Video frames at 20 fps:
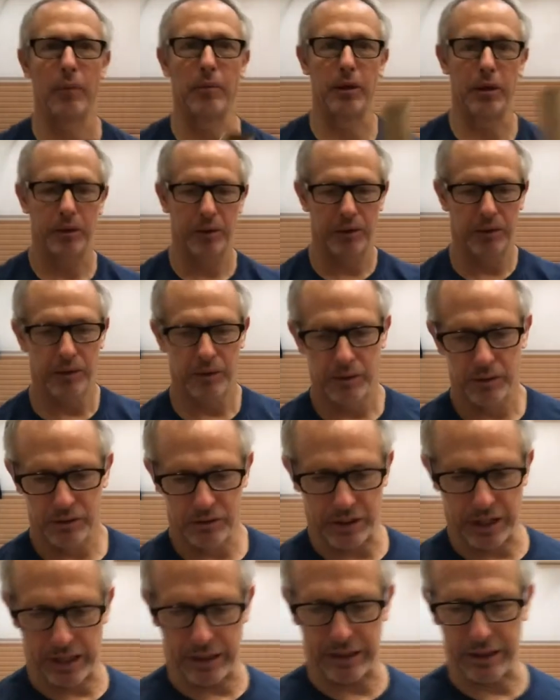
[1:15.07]
I'm gonna
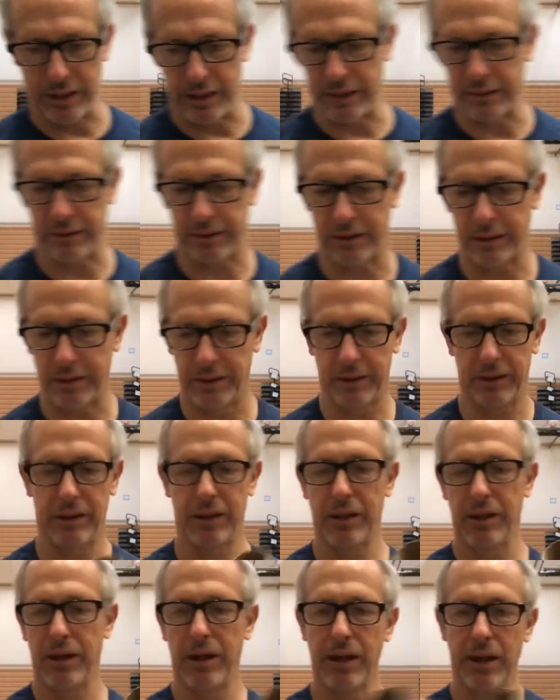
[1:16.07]
take this,
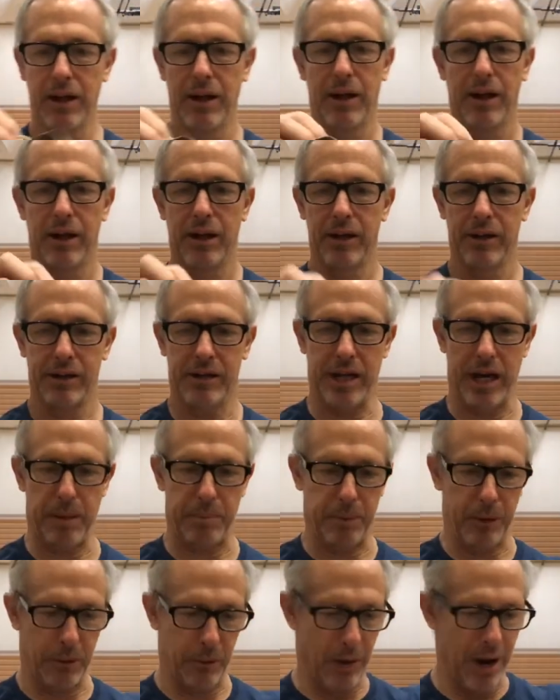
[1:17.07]

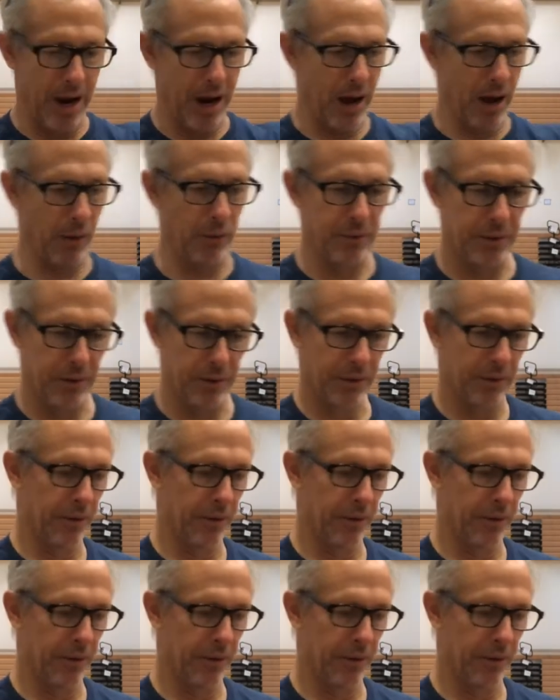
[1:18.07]
tape it around